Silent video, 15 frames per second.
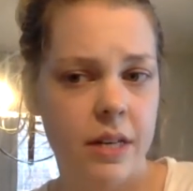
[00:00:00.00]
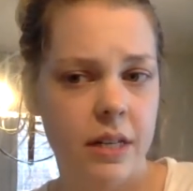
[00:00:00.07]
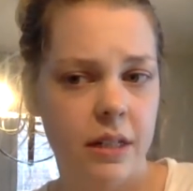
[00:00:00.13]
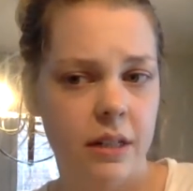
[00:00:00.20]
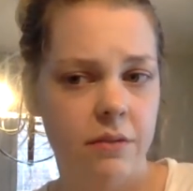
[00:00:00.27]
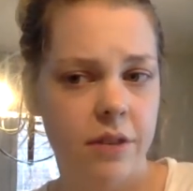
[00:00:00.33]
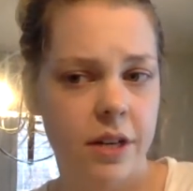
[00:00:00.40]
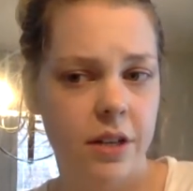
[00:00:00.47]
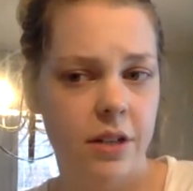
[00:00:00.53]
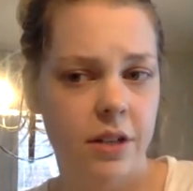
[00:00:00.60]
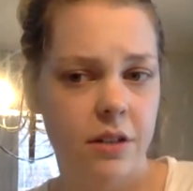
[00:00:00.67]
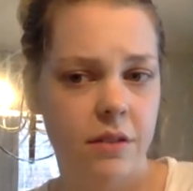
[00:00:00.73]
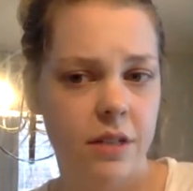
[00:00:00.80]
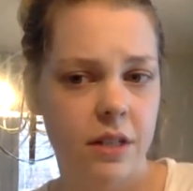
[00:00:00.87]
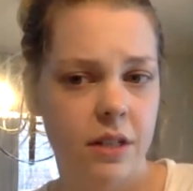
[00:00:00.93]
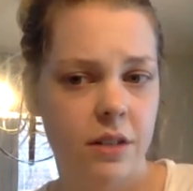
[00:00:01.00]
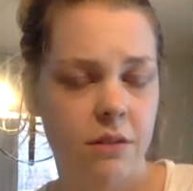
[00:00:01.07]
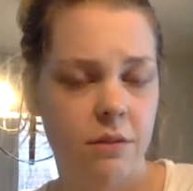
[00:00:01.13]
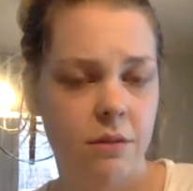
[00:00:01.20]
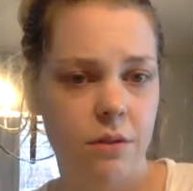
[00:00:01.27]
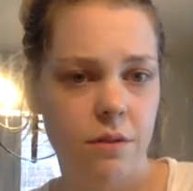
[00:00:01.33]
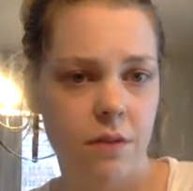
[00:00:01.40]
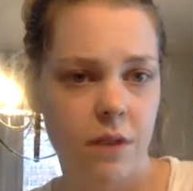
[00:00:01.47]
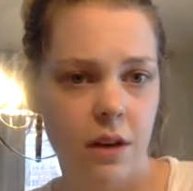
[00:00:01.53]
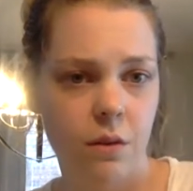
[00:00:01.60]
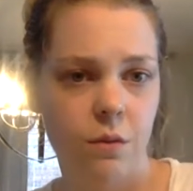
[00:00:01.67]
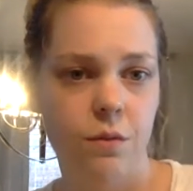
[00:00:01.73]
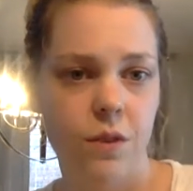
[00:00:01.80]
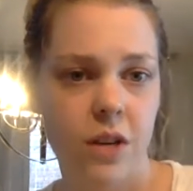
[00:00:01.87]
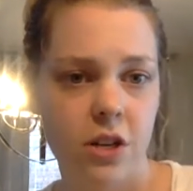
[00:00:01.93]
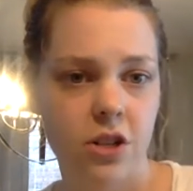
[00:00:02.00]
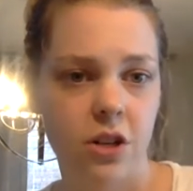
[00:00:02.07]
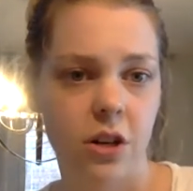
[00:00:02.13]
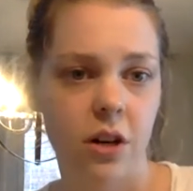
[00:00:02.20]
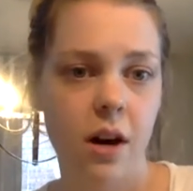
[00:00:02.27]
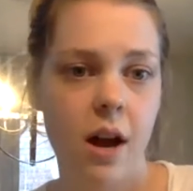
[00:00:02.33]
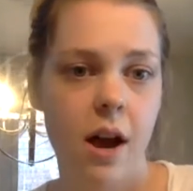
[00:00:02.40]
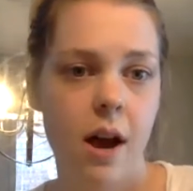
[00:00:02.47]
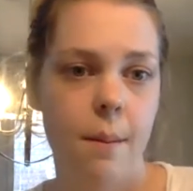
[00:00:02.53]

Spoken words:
delivering services through the video feature.